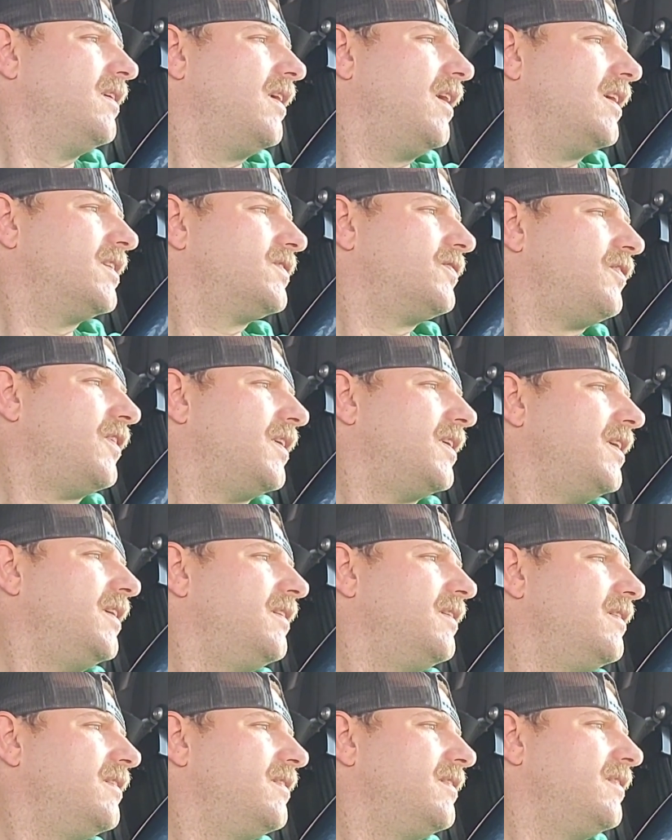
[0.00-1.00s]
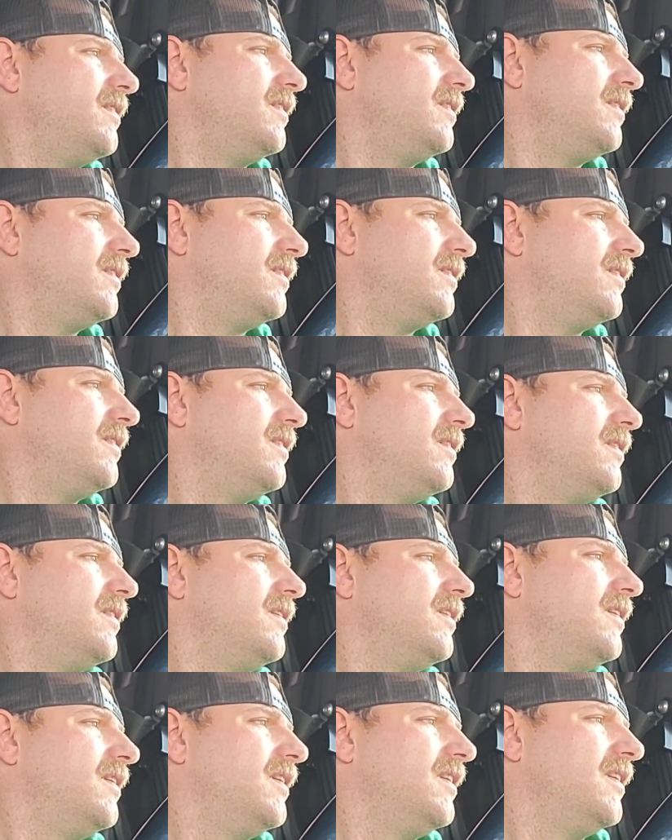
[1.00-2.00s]
that's funny.
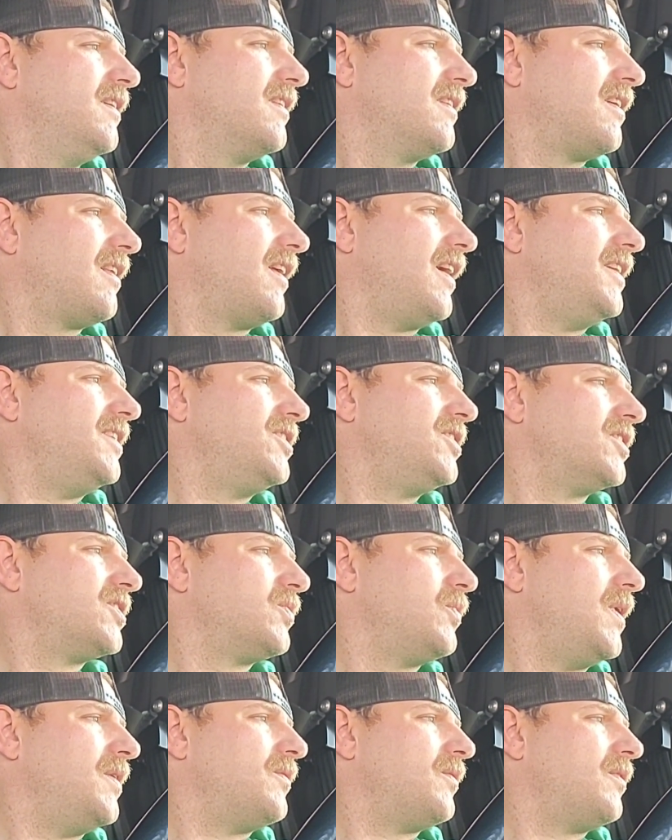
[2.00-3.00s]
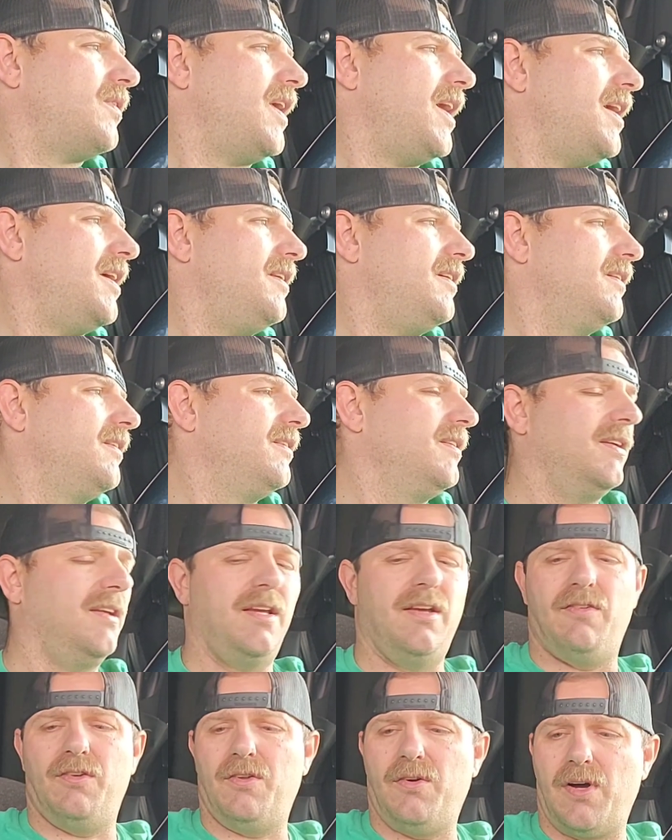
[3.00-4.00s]
The light just went red,
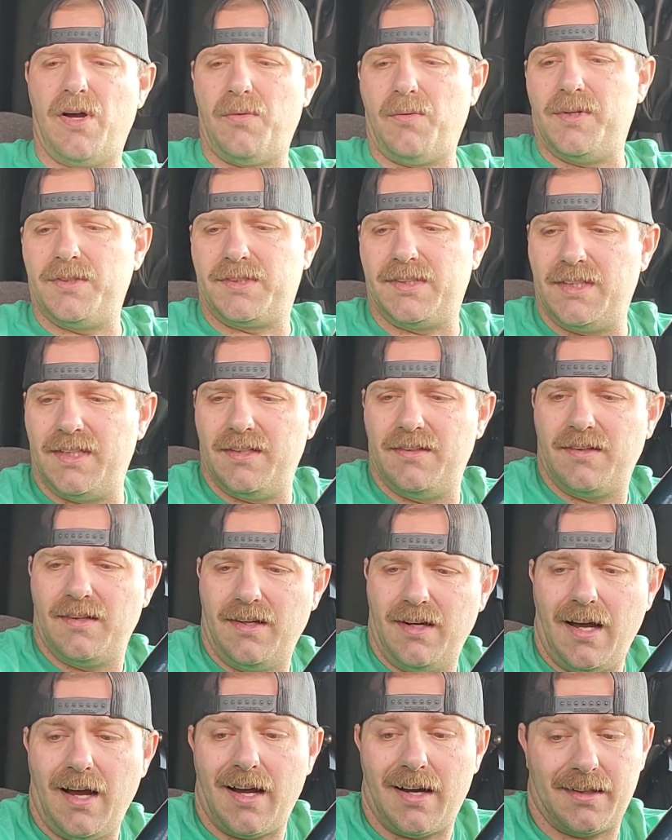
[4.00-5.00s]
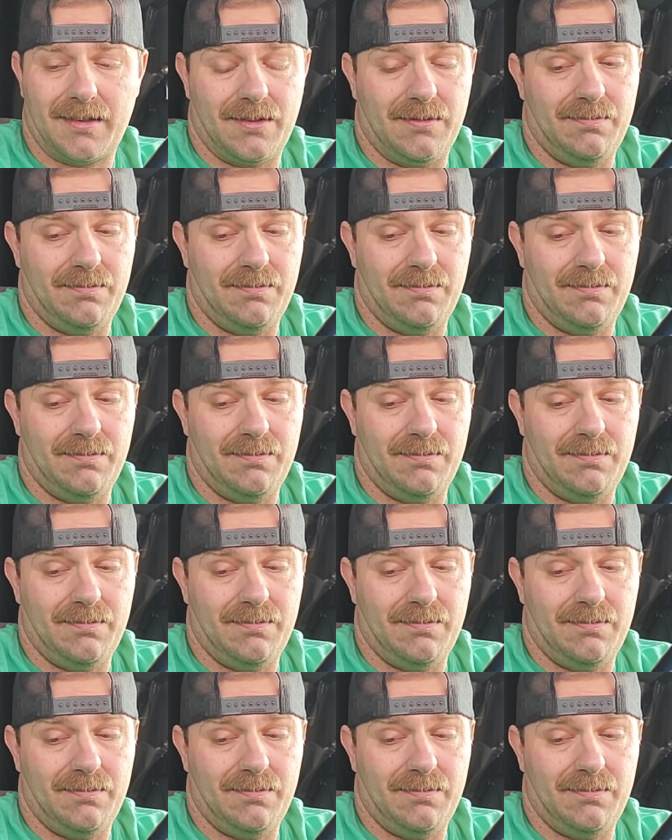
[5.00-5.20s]
even though I wasn't in the dock.